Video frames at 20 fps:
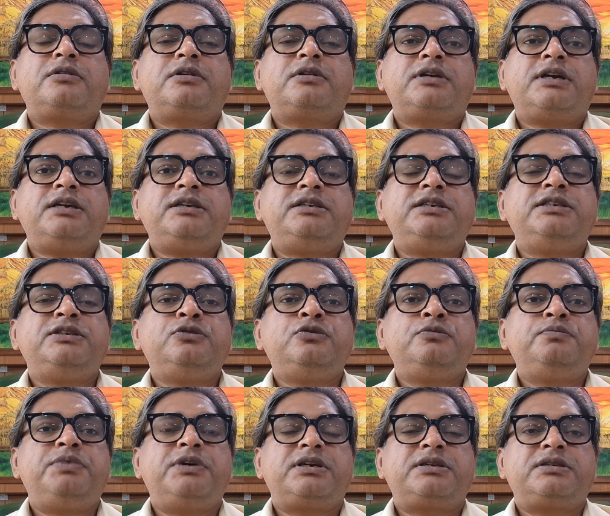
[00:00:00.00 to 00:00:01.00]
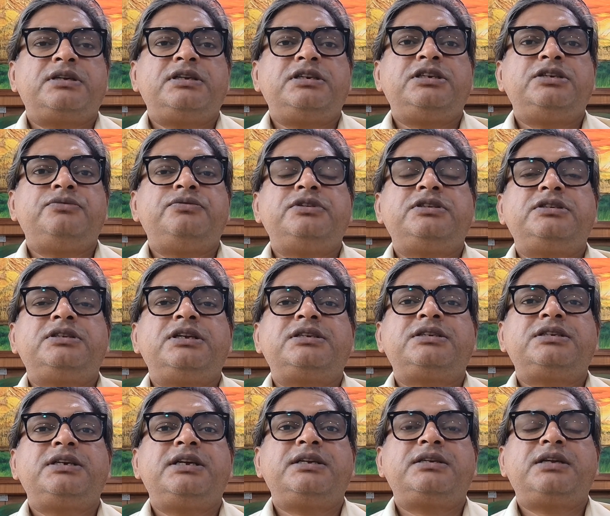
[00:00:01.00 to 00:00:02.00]
continuing person in which the
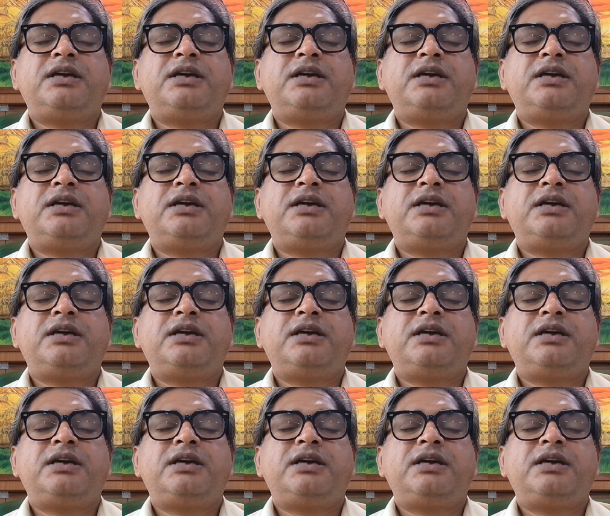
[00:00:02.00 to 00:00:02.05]
shares